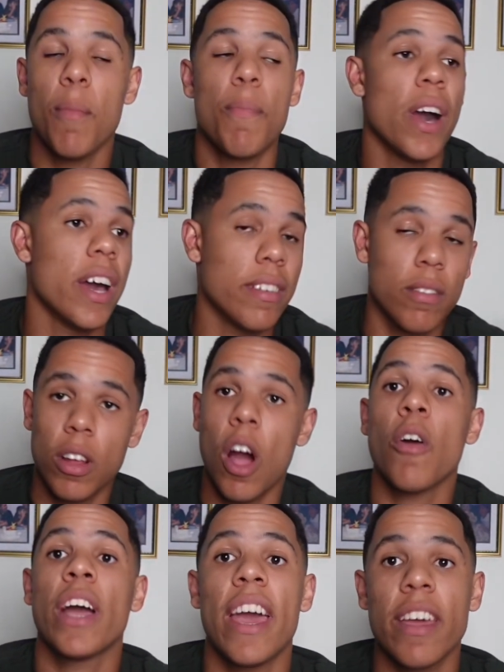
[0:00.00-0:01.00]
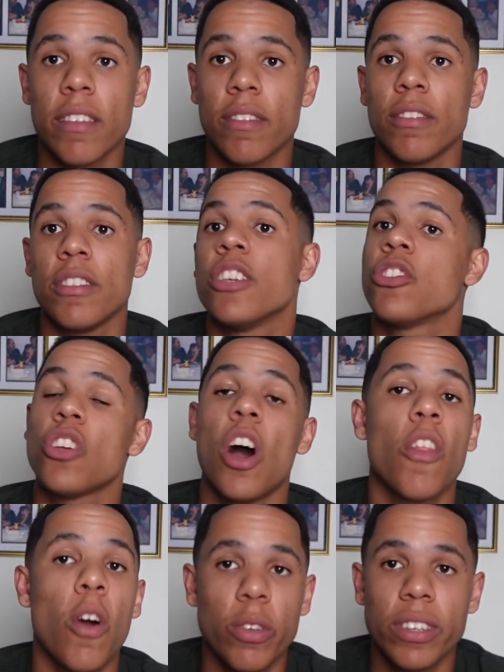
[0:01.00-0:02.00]
But okay, you saw
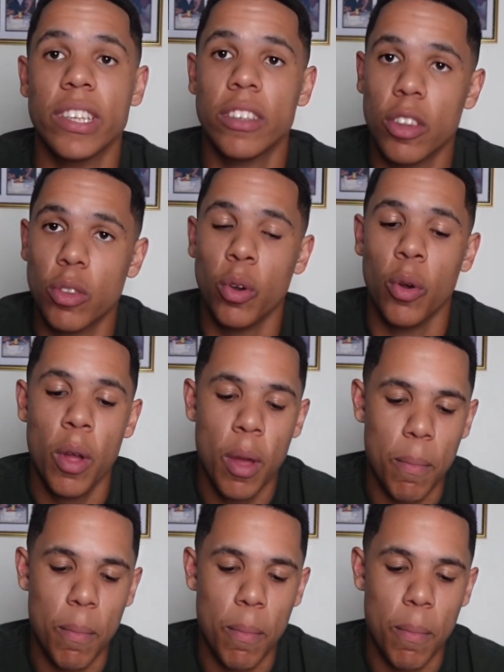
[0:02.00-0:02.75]
the whole season through.